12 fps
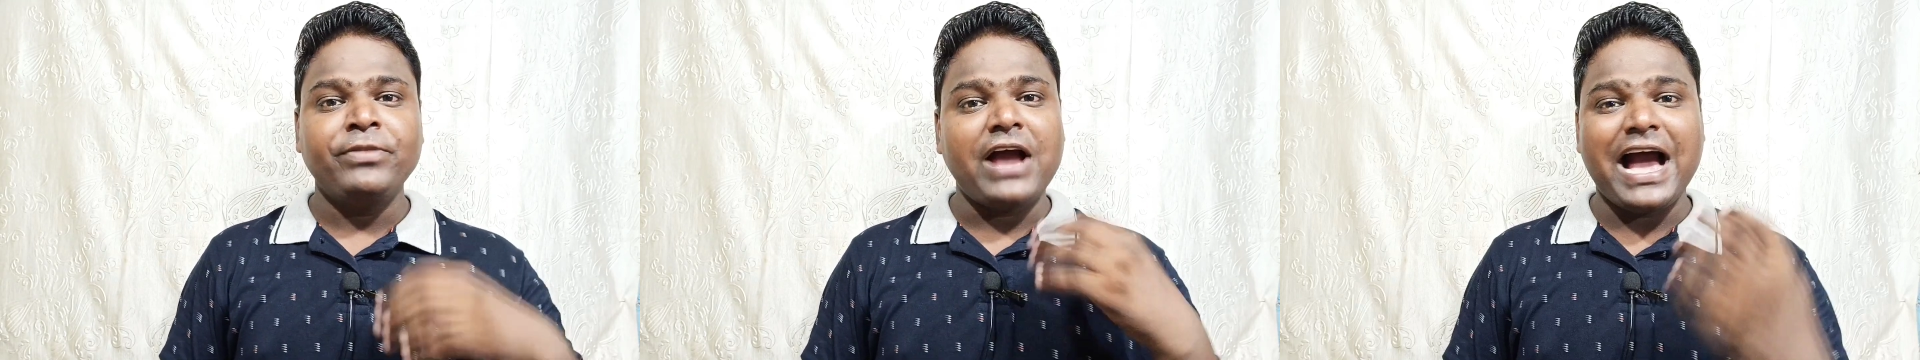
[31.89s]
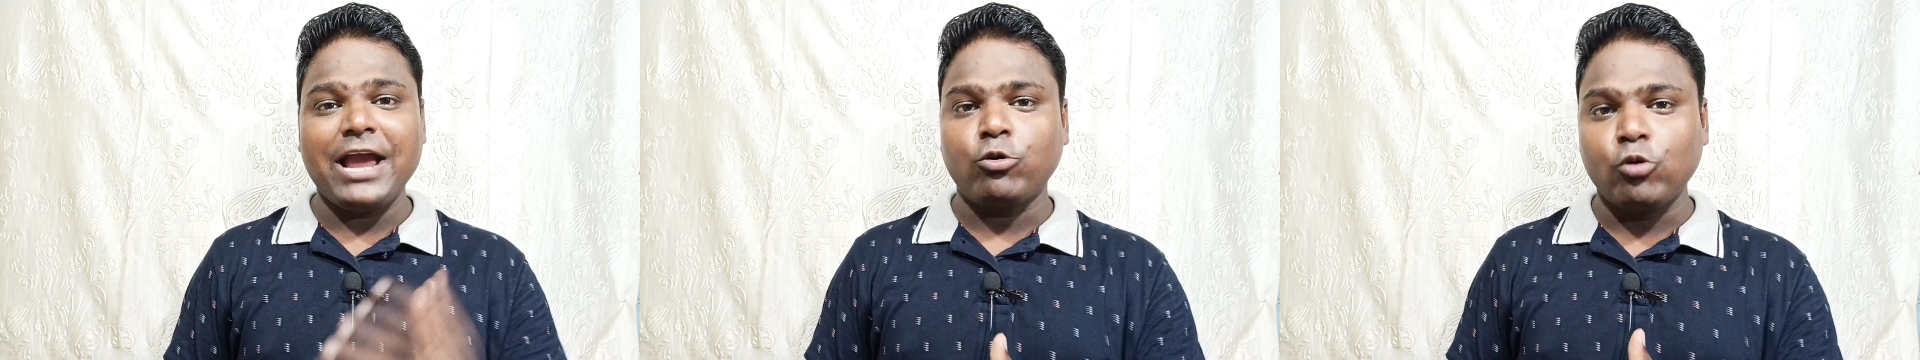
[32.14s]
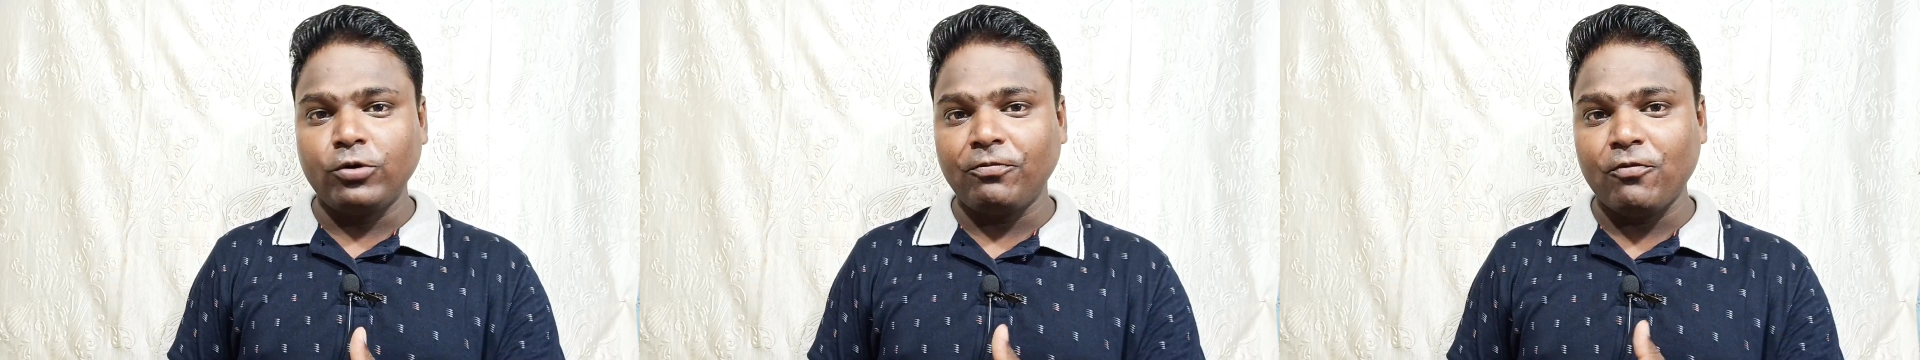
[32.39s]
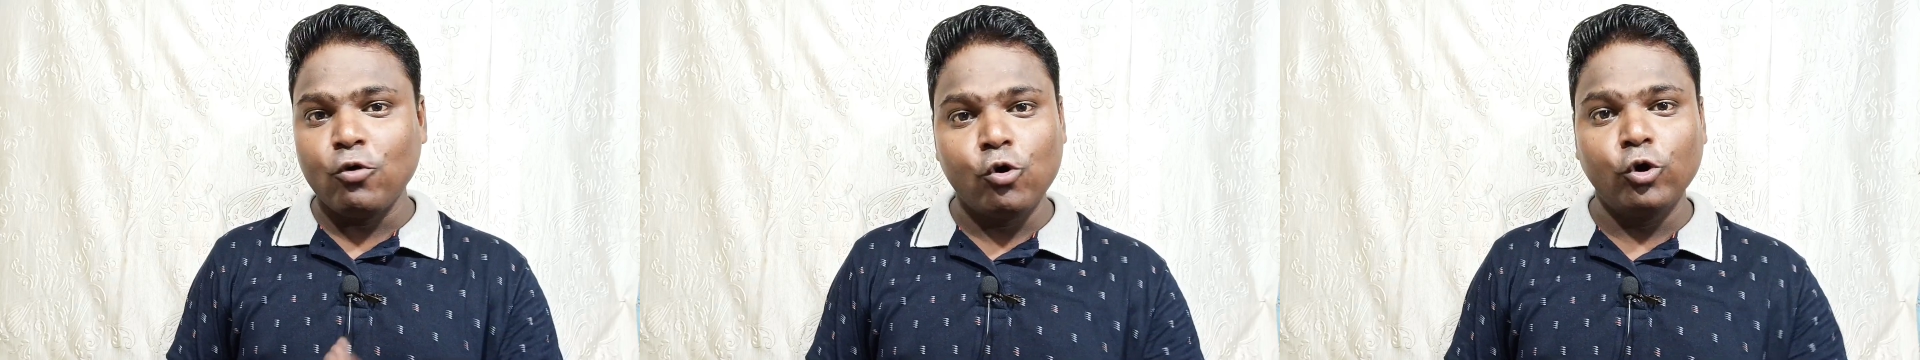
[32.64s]
I cooked
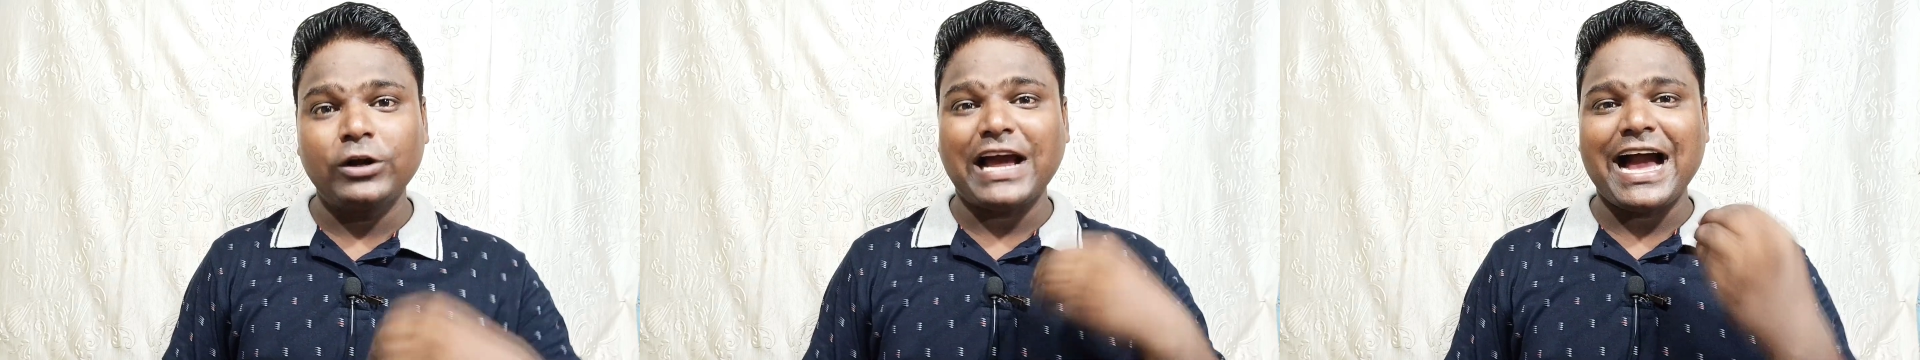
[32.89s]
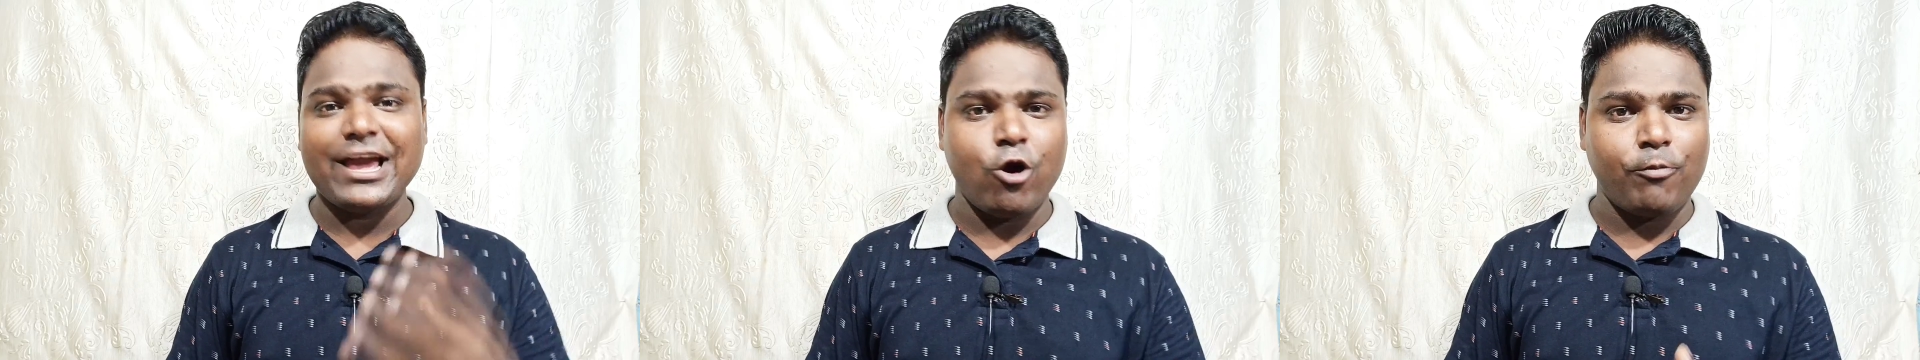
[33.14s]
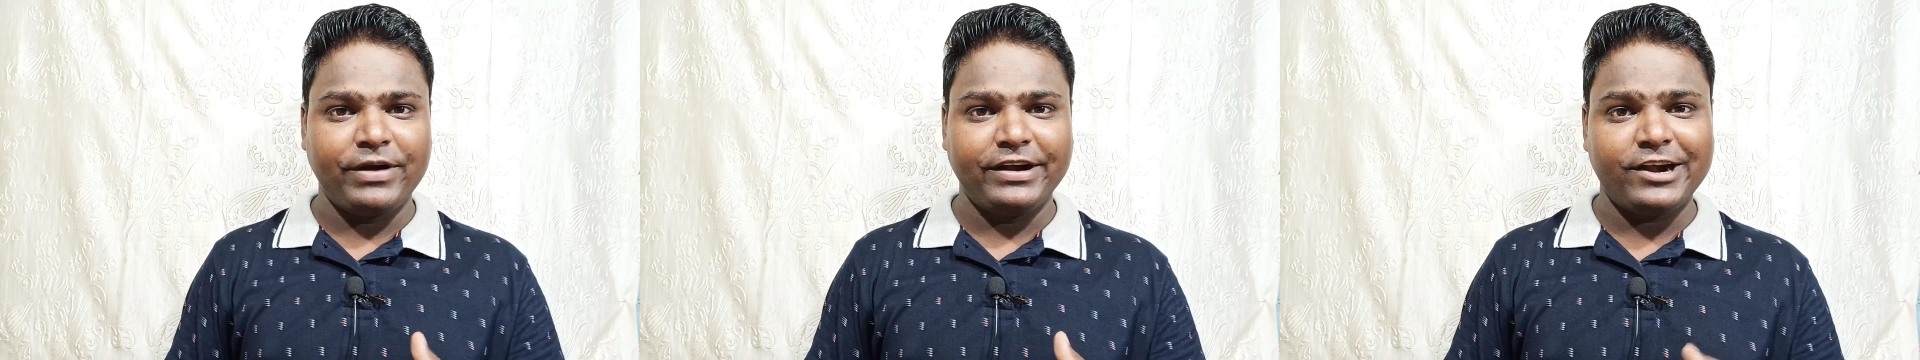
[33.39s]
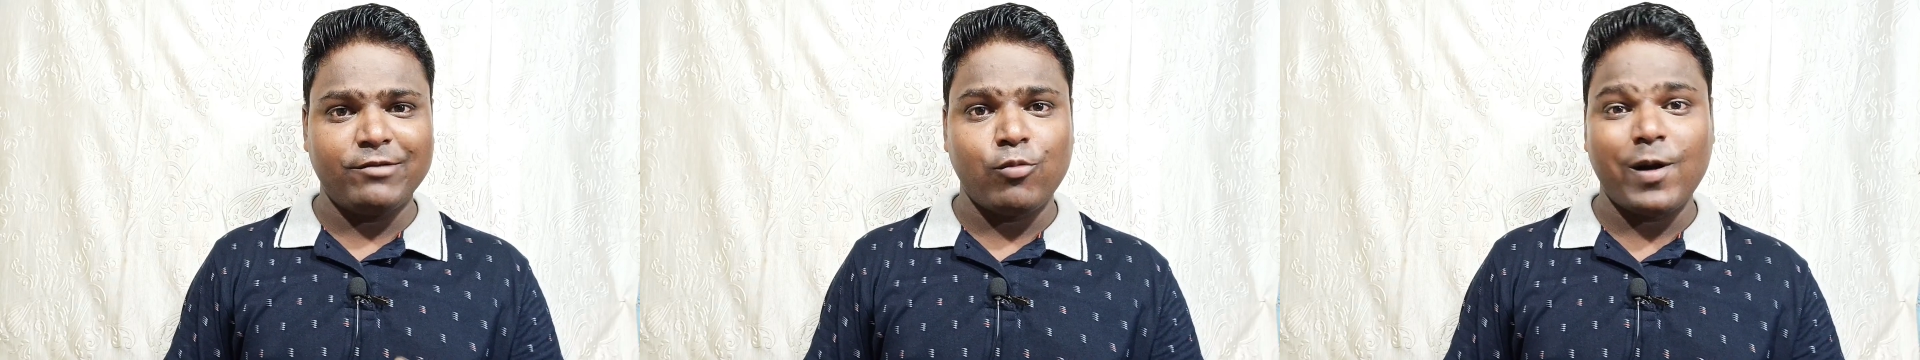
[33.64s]
food, I
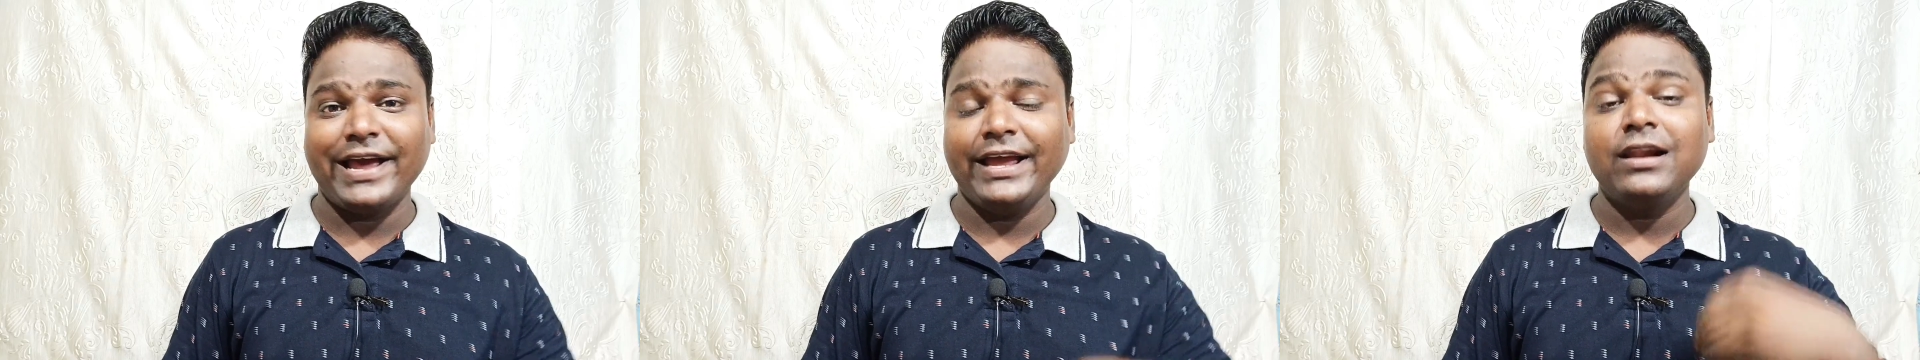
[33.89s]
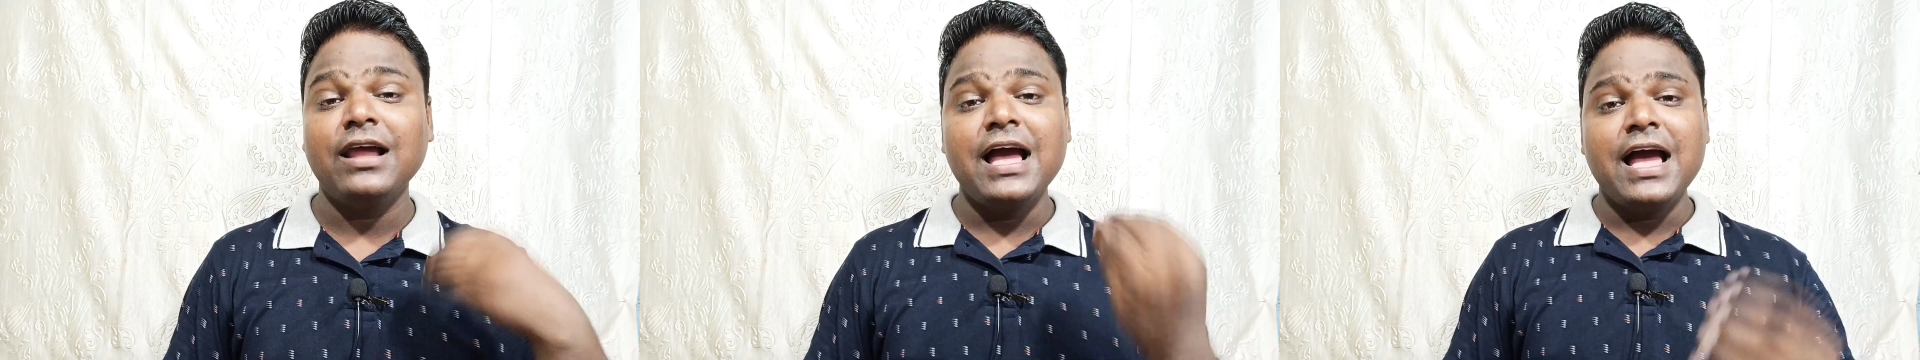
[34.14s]
operated a mobile.